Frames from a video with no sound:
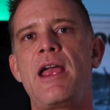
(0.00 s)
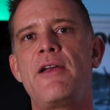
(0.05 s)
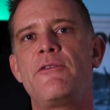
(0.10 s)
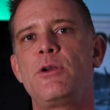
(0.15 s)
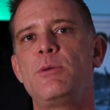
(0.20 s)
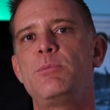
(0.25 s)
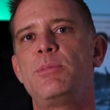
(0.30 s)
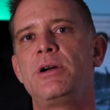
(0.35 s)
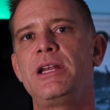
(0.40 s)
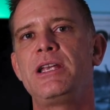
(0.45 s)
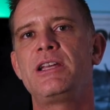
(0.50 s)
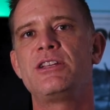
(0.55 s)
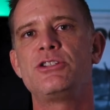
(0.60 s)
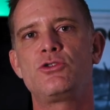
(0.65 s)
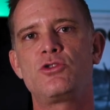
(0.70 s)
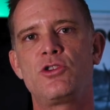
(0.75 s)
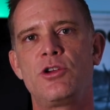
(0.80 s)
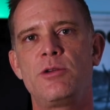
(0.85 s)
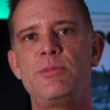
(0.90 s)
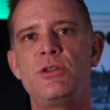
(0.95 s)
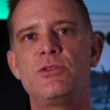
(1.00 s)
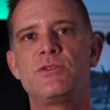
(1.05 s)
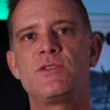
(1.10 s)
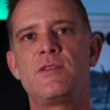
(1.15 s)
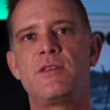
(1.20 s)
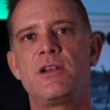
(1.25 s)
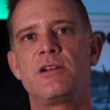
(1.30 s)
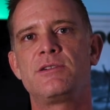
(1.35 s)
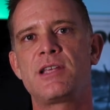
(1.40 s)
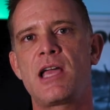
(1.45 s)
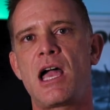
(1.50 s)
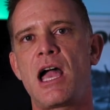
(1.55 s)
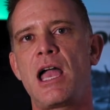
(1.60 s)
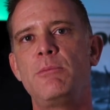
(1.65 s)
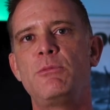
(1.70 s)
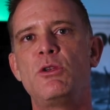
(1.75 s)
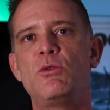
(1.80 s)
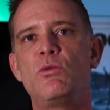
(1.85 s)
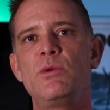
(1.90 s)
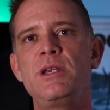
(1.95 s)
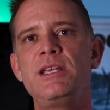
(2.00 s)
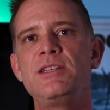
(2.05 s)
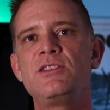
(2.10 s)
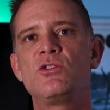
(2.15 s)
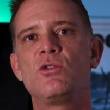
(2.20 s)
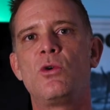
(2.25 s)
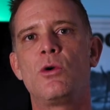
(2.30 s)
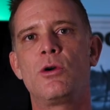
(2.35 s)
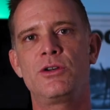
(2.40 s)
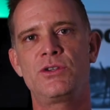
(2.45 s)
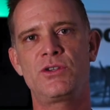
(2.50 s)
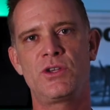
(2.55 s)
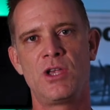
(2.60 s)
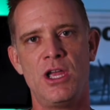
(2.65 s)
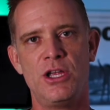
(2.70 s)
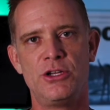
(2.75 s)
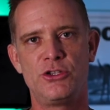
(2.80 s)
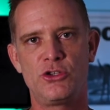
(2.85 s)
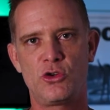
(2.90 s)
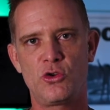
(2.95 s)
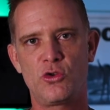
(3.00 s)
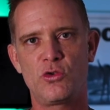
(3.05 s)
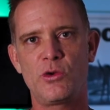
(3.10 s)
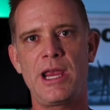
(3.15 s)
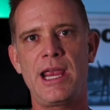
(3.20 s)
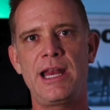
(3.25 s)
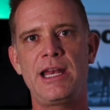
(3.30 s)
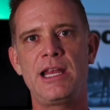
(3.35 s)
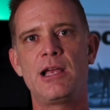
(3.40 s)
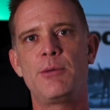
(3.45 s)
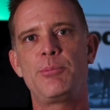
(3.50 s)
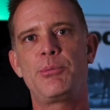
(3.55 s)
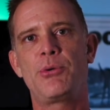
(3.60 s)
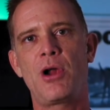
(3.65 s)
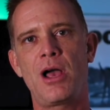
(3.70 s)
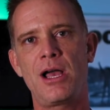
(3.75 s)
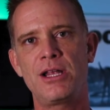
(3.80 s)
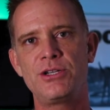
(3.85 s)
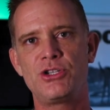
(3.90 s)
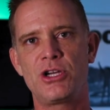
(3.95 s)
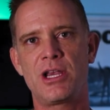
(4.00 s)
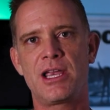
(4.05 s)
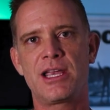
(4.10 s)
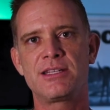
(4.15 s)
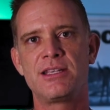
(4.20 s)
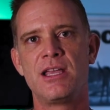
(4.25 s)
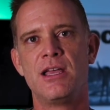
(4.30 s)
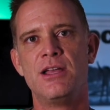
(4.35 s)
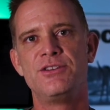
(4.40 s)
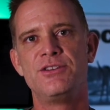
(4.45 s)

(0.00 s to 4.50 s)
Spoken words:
everybody contributes their time and resource to creating a project